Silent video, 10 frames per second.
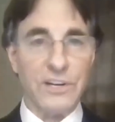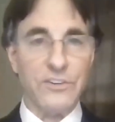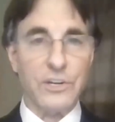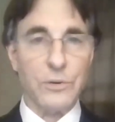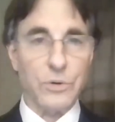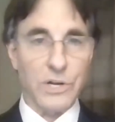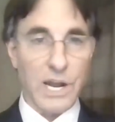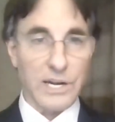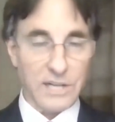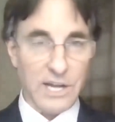of things they were
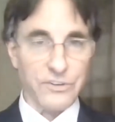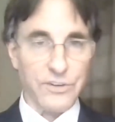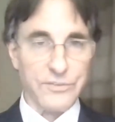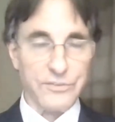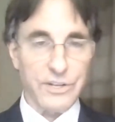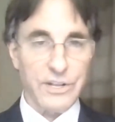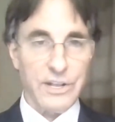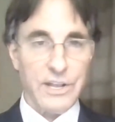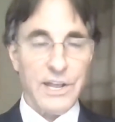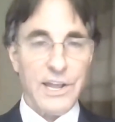not conscious of,
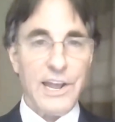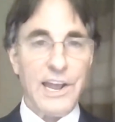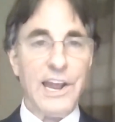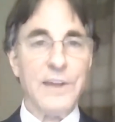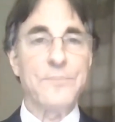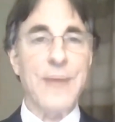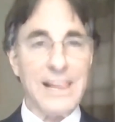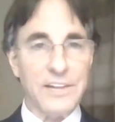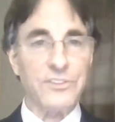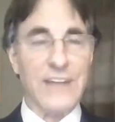and
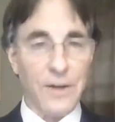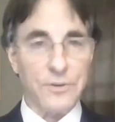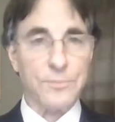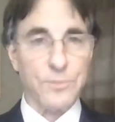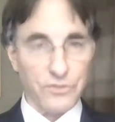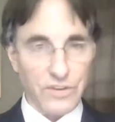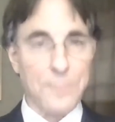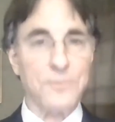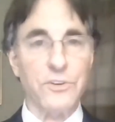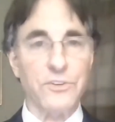balance out
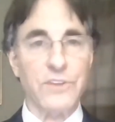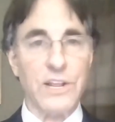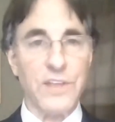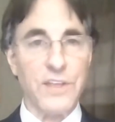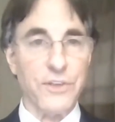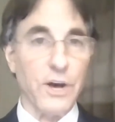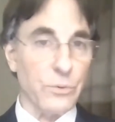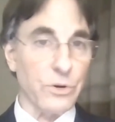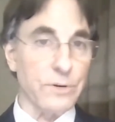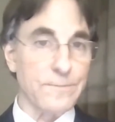perceptions that they
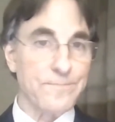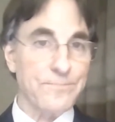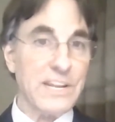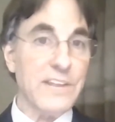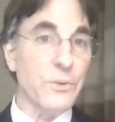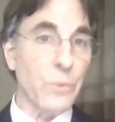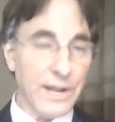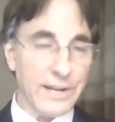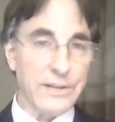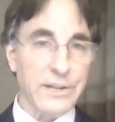thought were in the
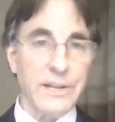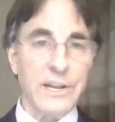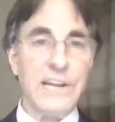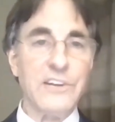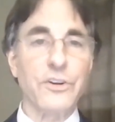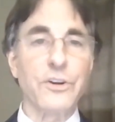way, and